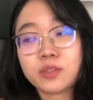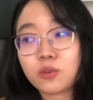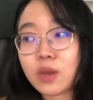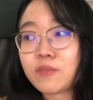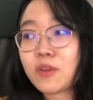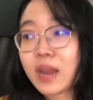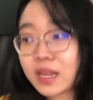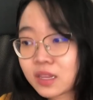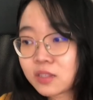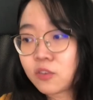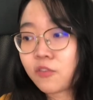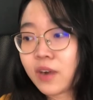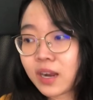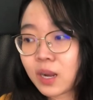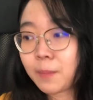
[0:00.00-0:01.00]
to have your letters
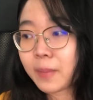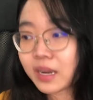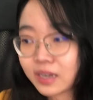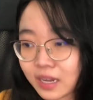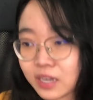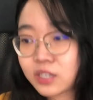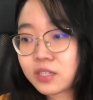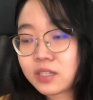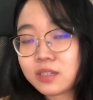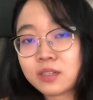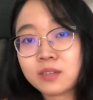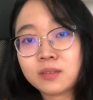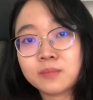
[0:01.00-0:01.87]
of recommendation.